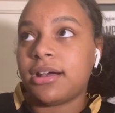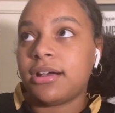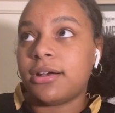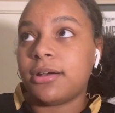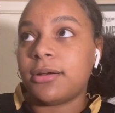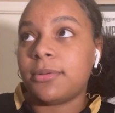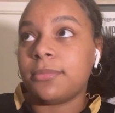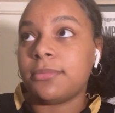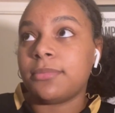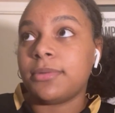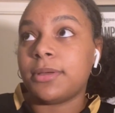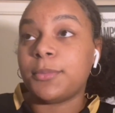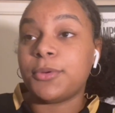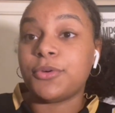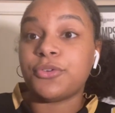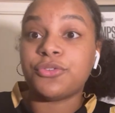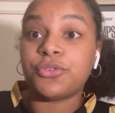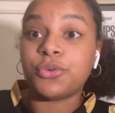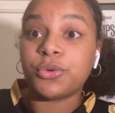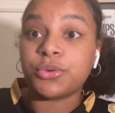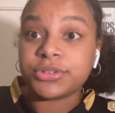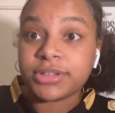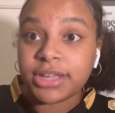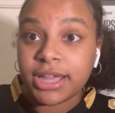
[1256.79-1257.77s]
I'm a
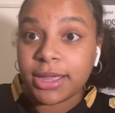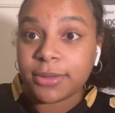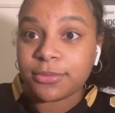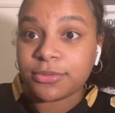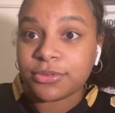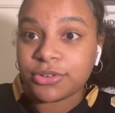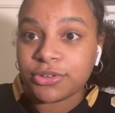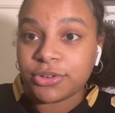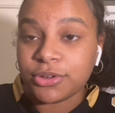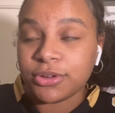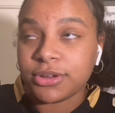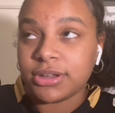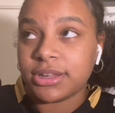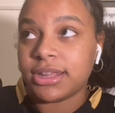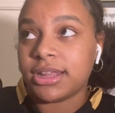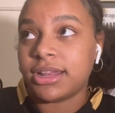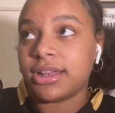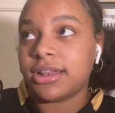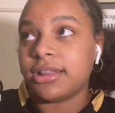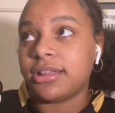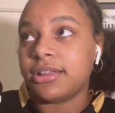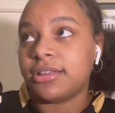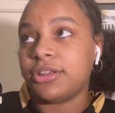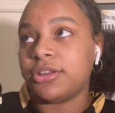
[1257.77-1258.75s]
full-time
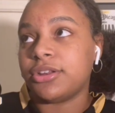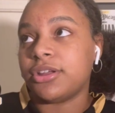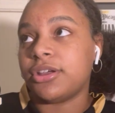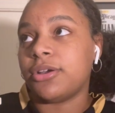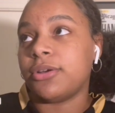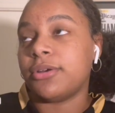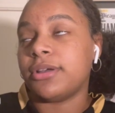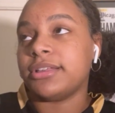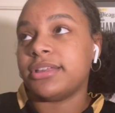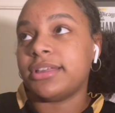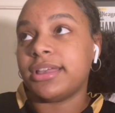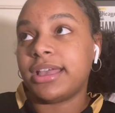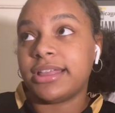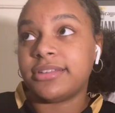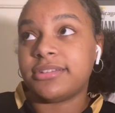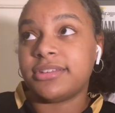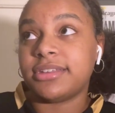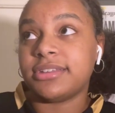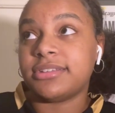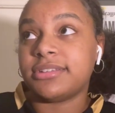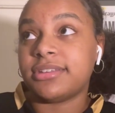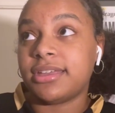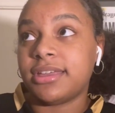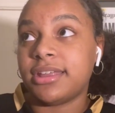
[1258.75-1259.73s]
student, as
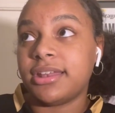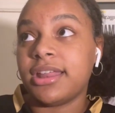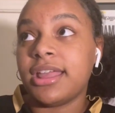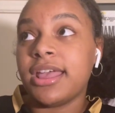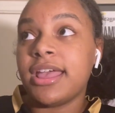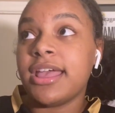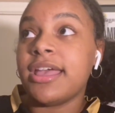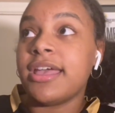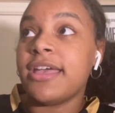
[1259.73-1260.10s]
I said,